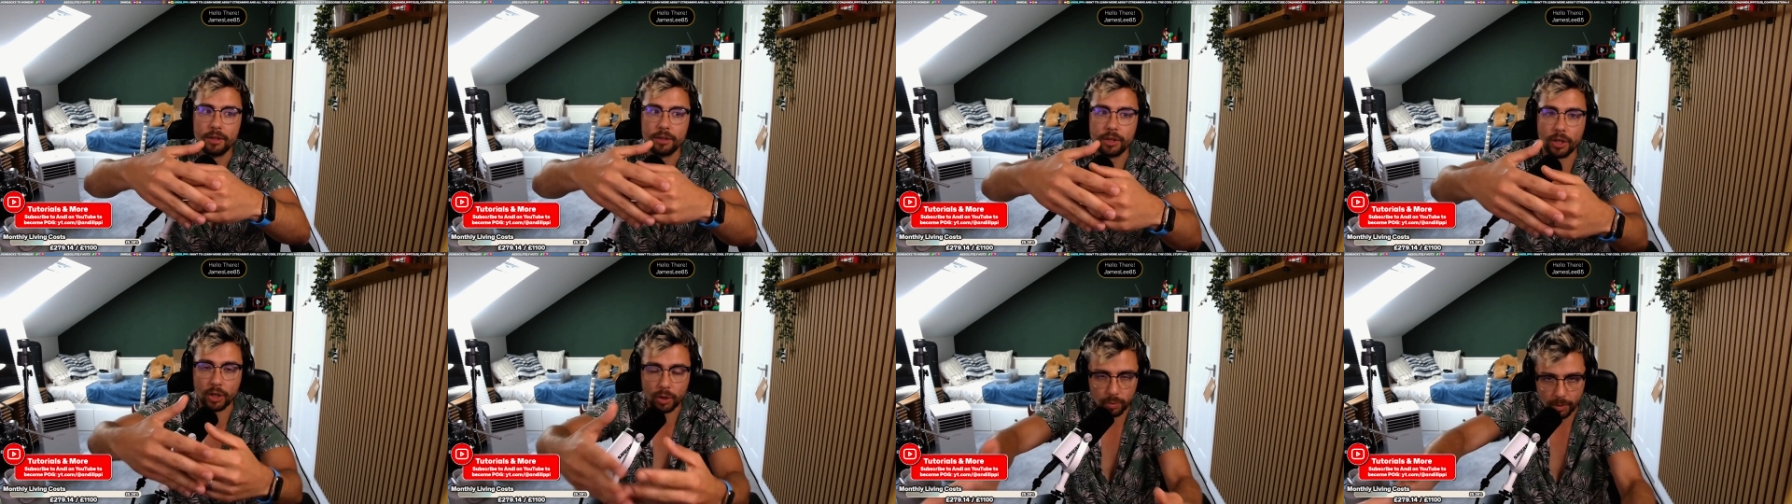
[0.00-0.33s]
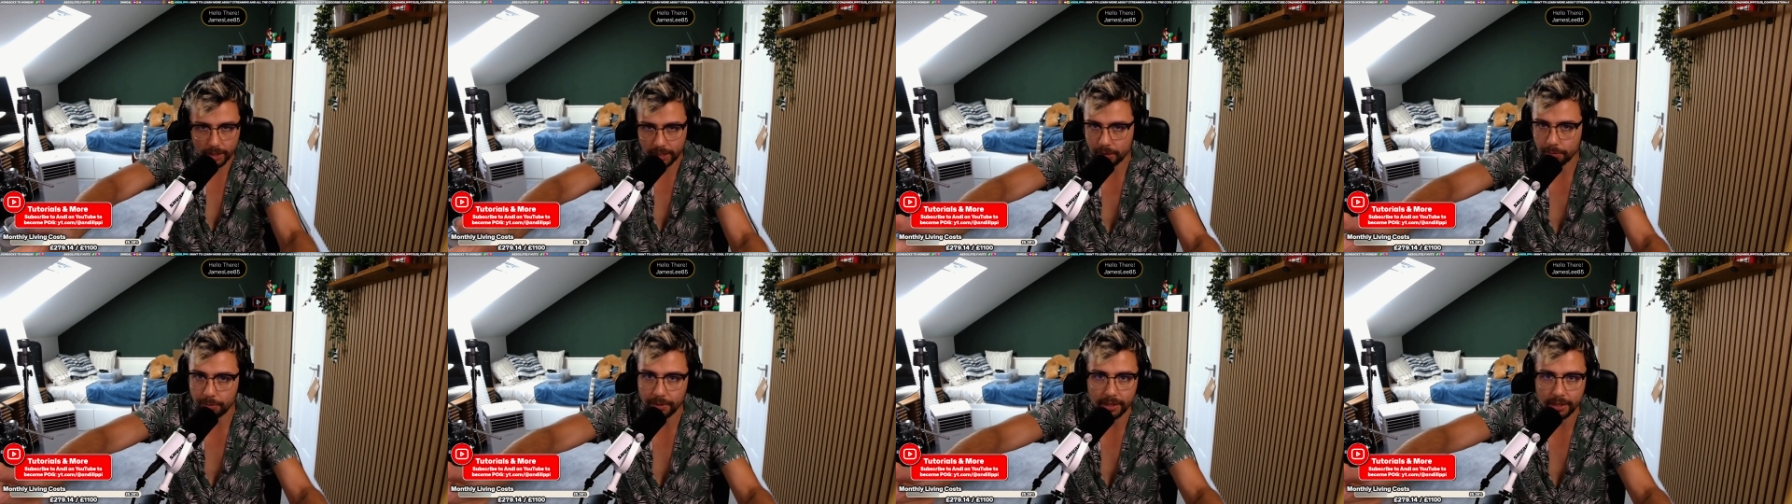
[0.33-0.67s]
the
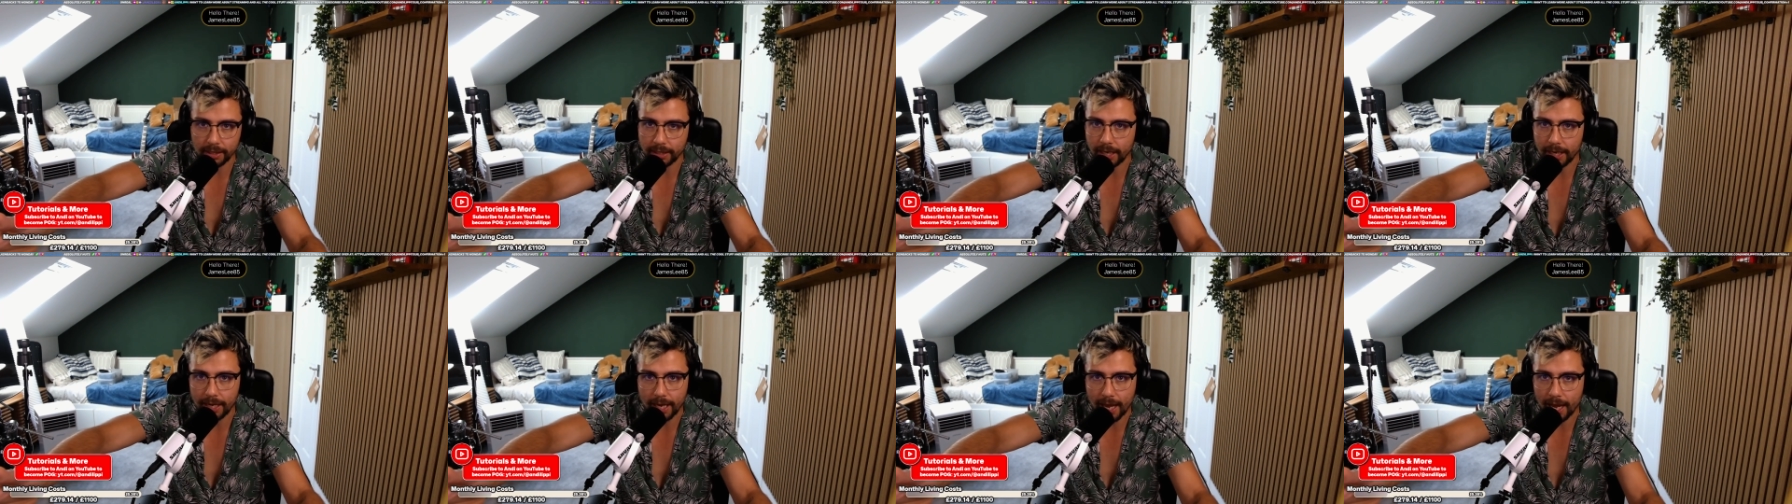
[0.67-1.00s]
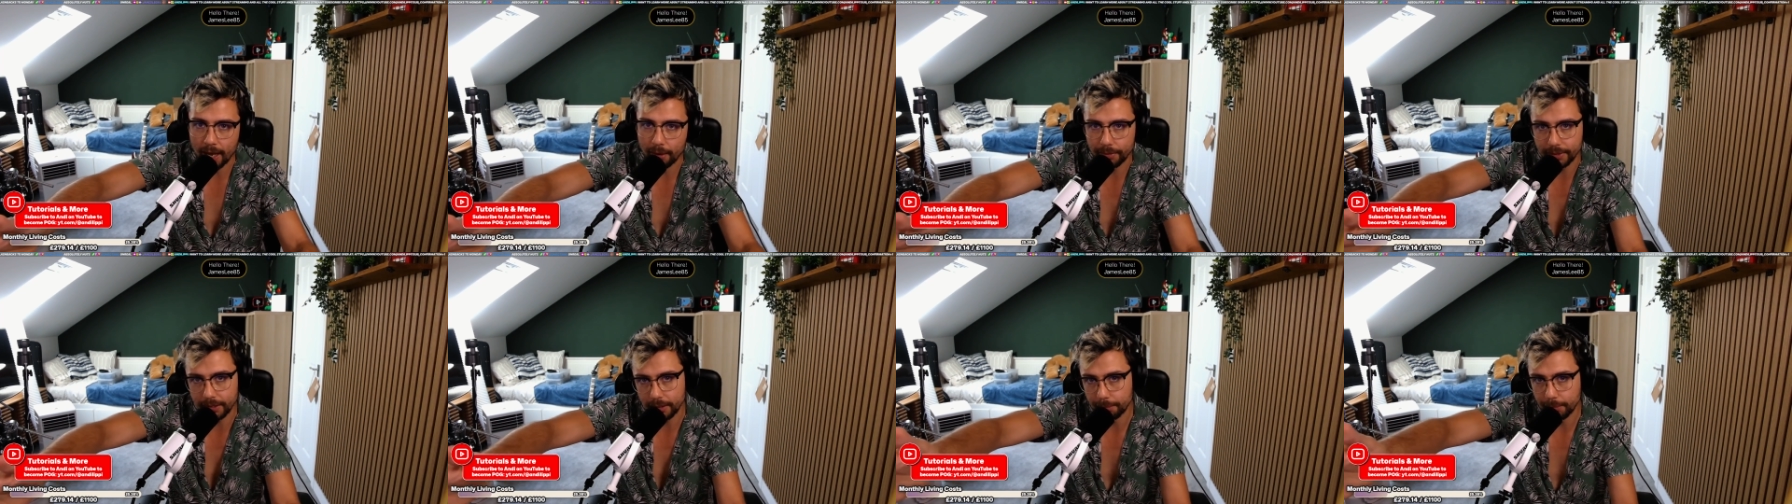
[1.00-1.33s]
quicker we can get it
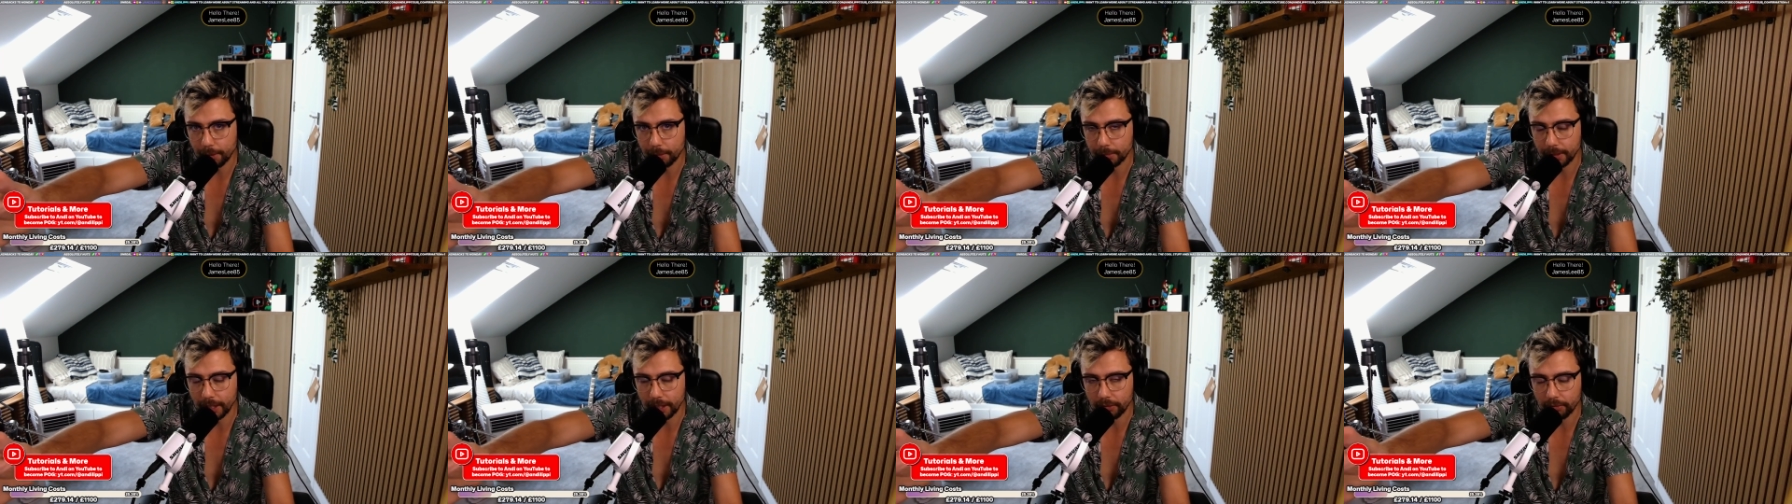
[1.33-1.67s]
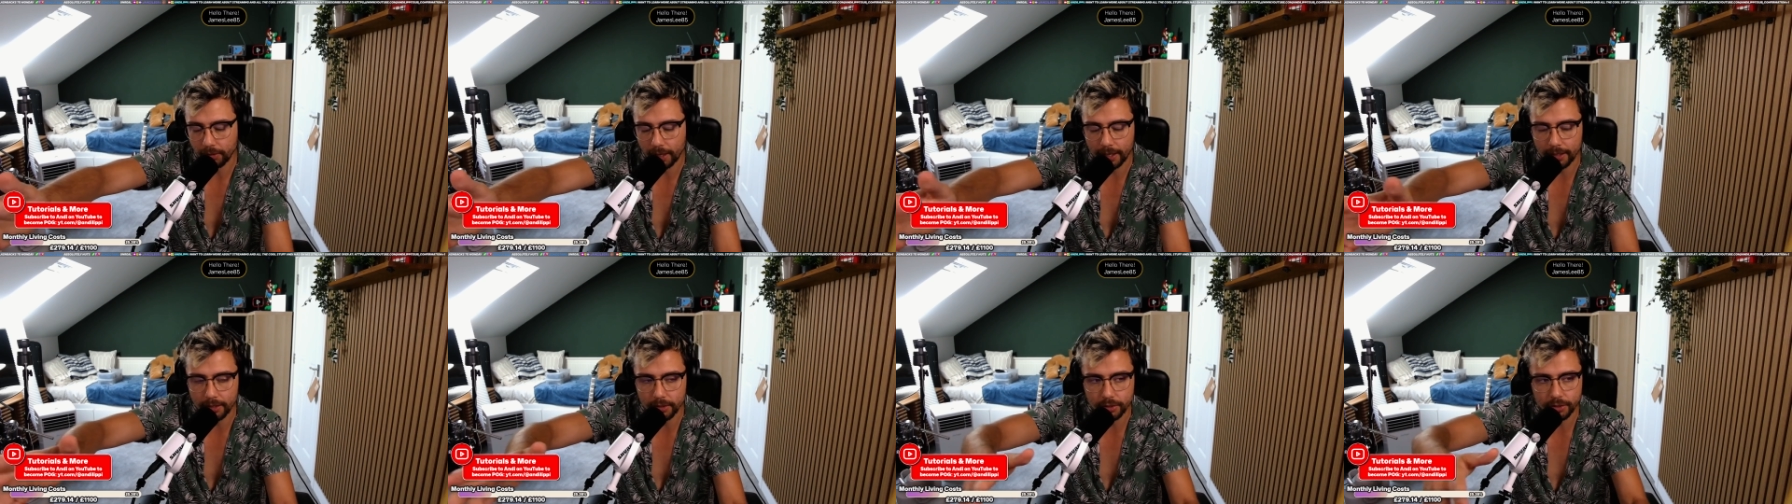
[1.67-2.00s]
out in the public,
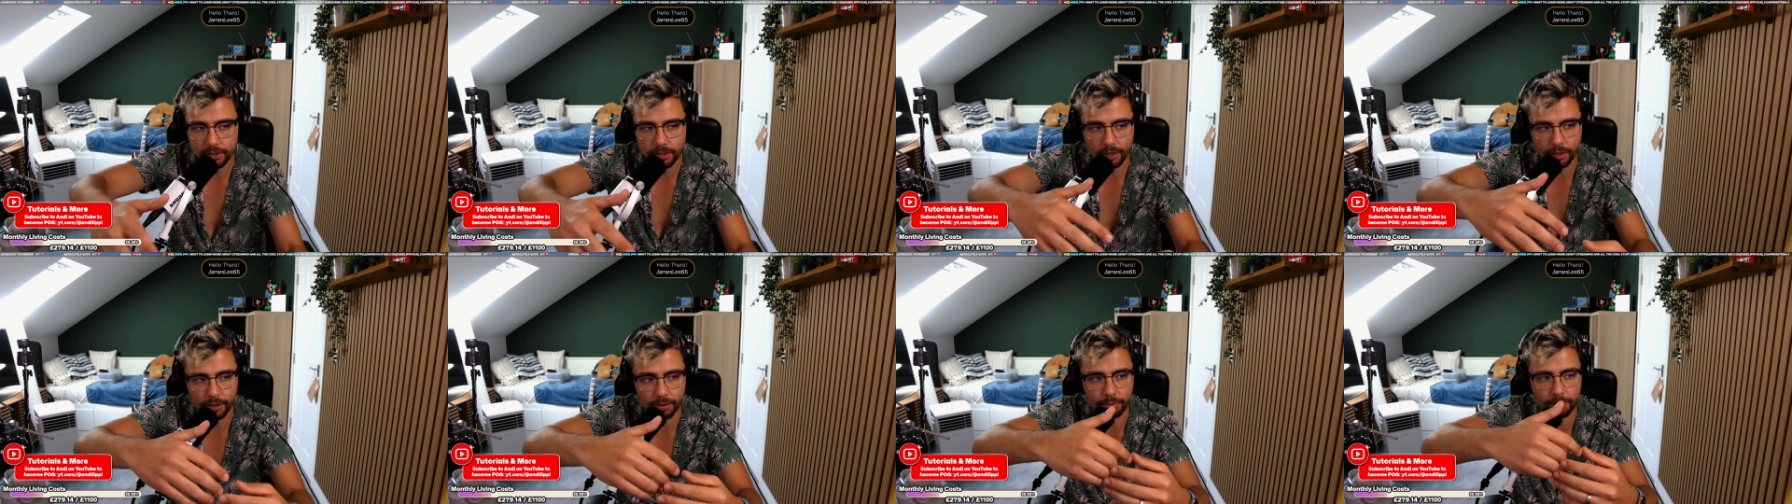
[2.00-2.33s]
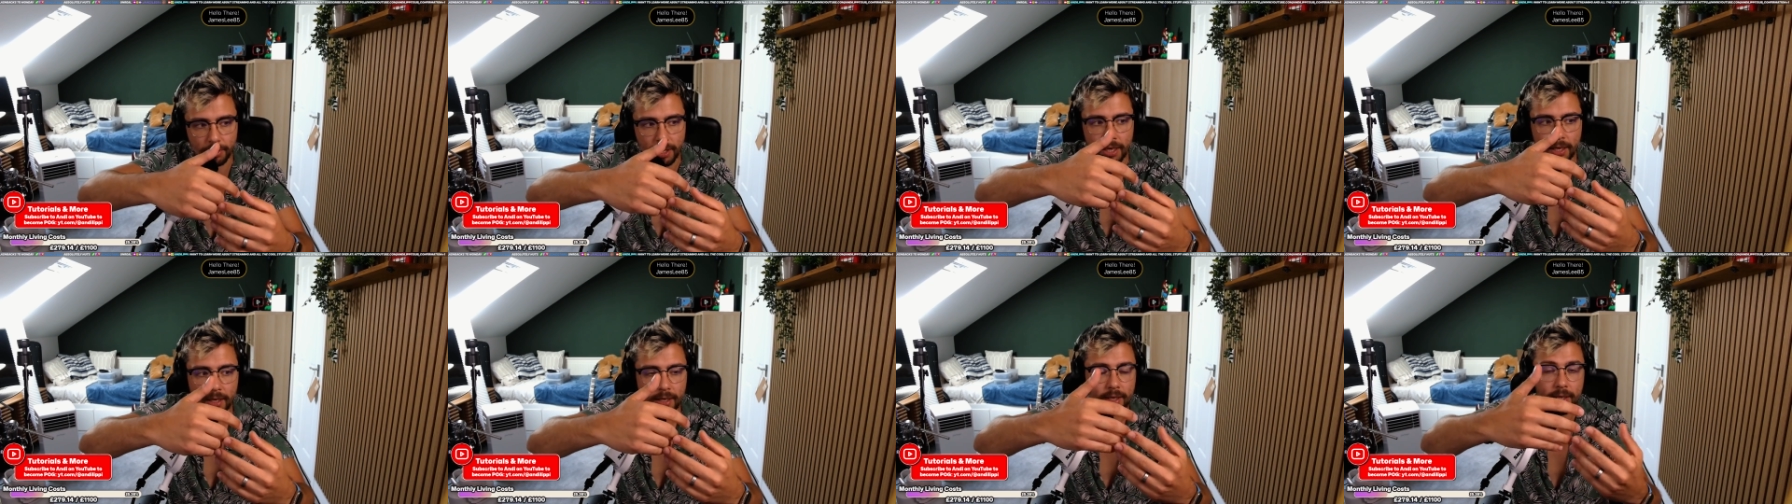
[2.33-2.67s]
right?
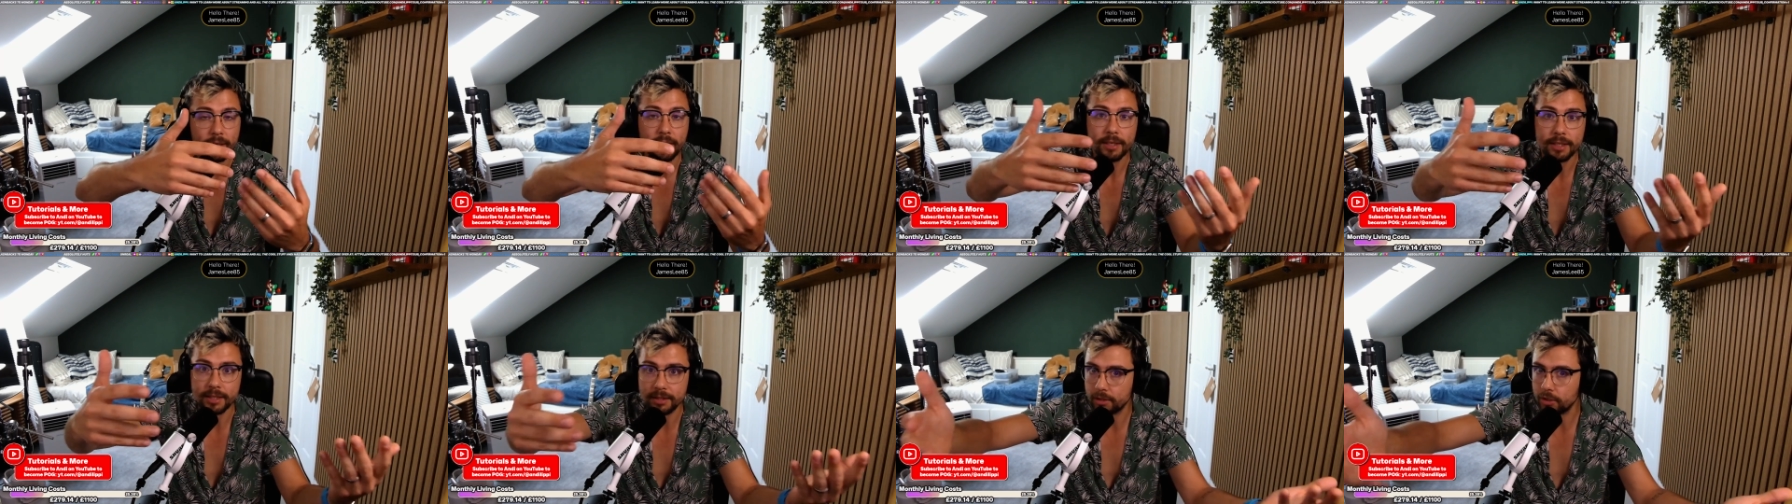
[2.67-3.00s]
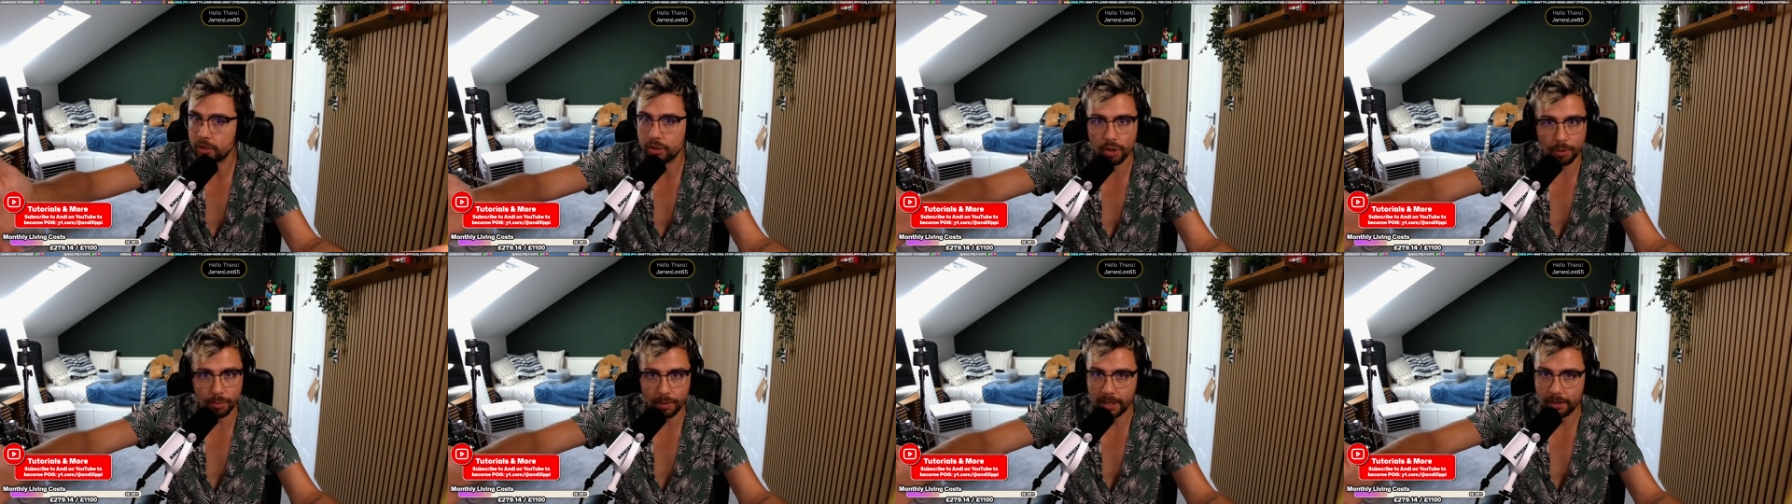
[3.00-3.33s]
So
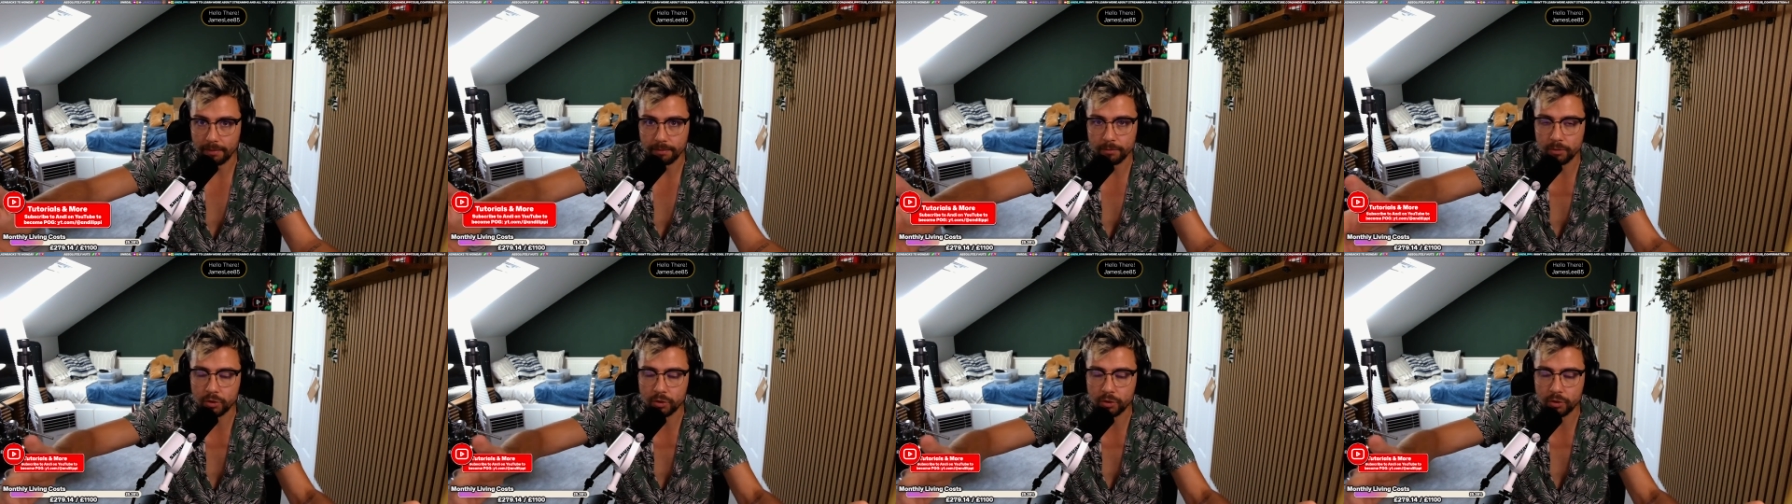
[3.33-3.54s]
do it.